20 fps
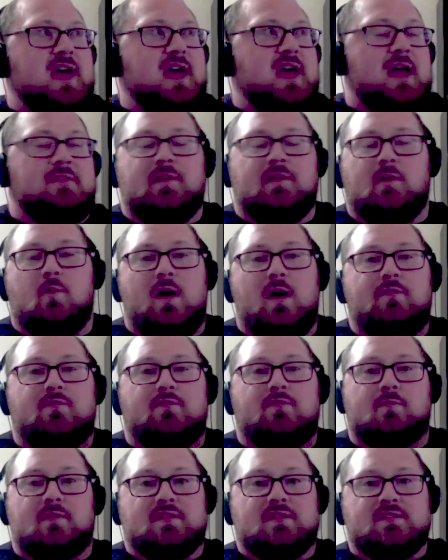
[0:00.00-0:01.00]
10 feet away
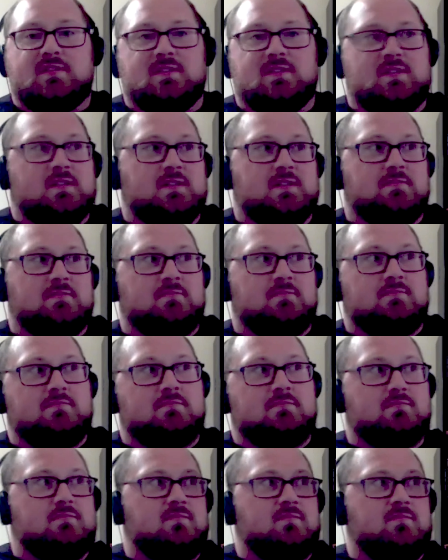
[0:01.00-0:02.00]
from us is a
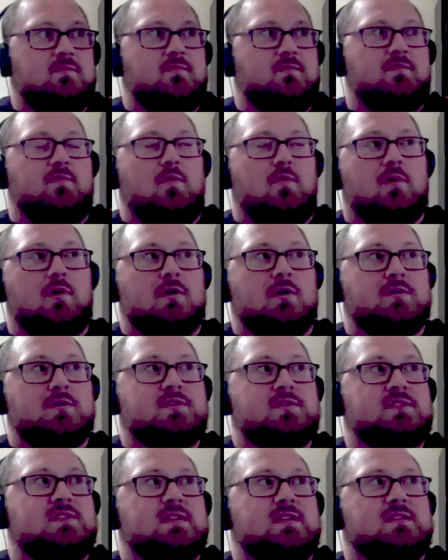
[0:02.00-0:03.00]
4 or
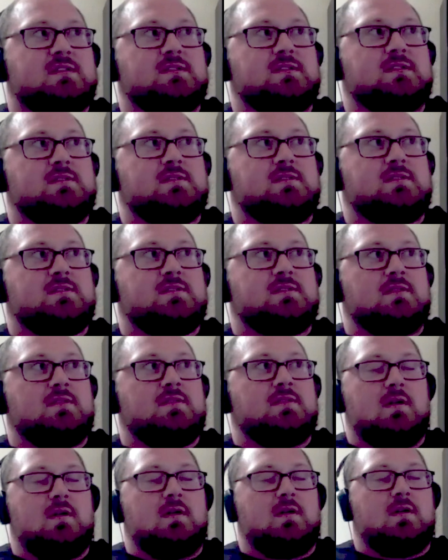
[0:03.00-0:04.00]
6
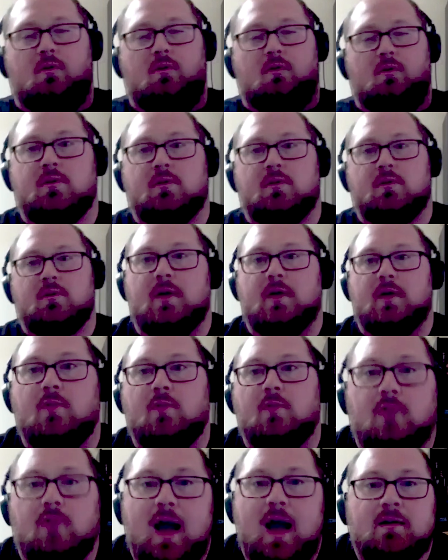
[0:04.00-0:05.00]
port like
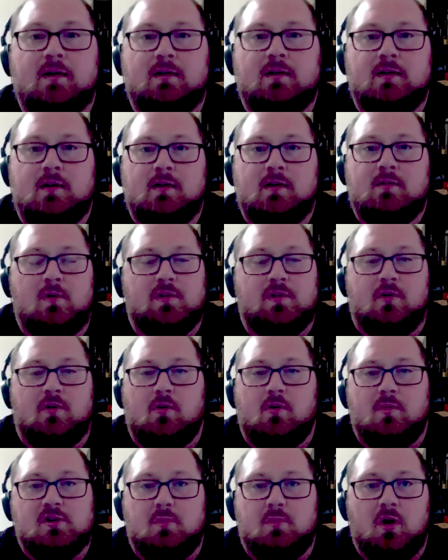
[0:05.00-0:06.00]
rogue rack with a
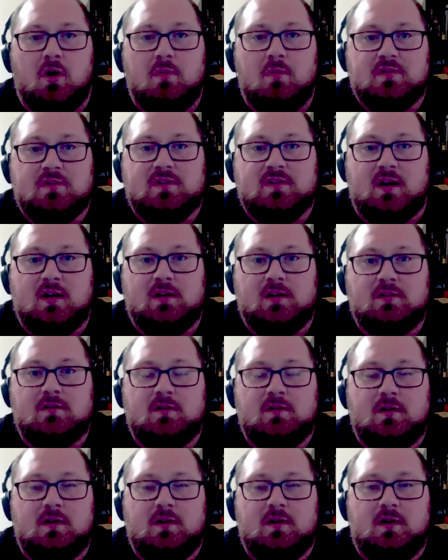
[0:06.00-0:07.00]
whole bunch of barbells on it.
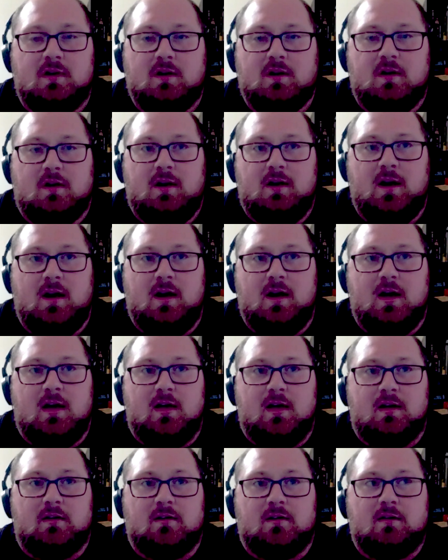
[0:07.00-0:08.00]

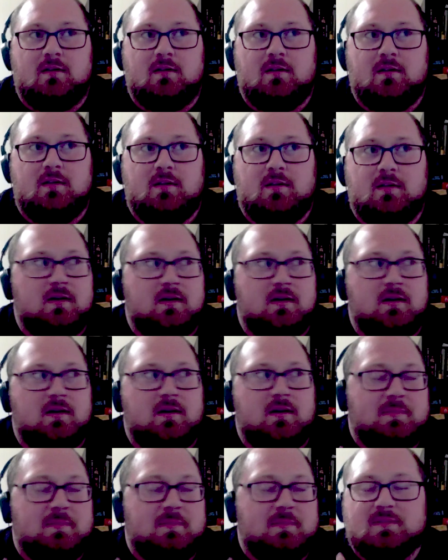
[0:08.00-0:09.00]
And,
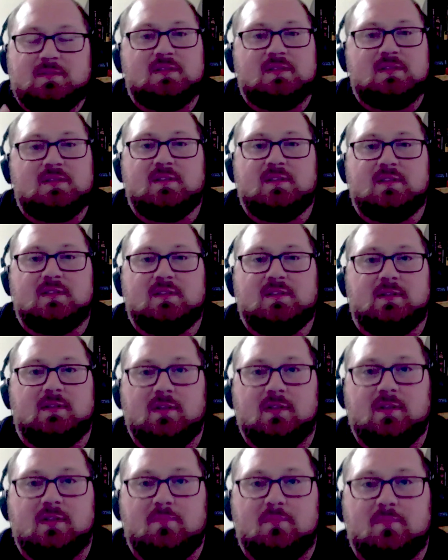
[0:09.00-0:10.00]
that's what they see. And they
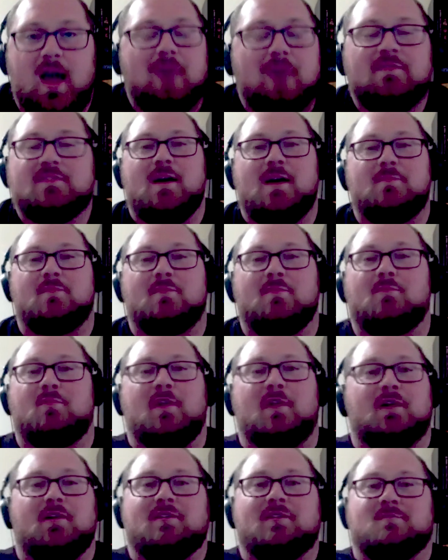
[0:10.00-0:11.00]
look at me half the time that
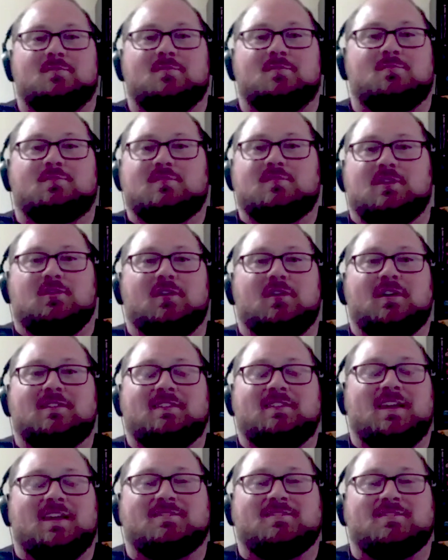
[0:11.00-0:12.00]
when I go out to greet a
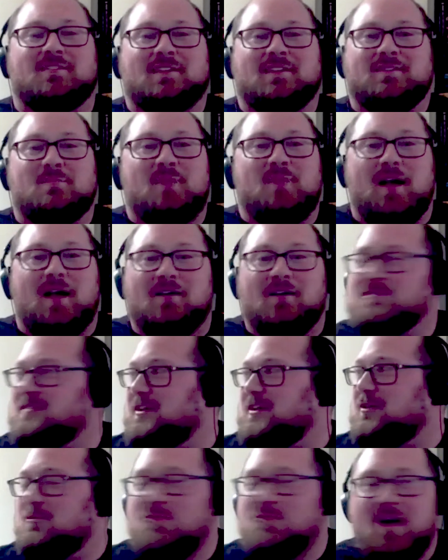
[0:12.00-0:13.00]
dancer, like the parents are
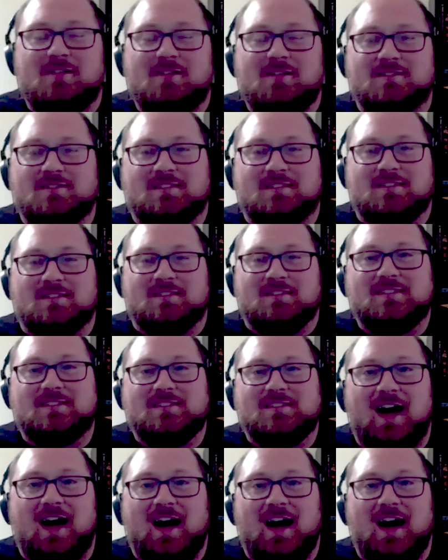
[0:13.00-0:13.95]
like, who the hell's this guy?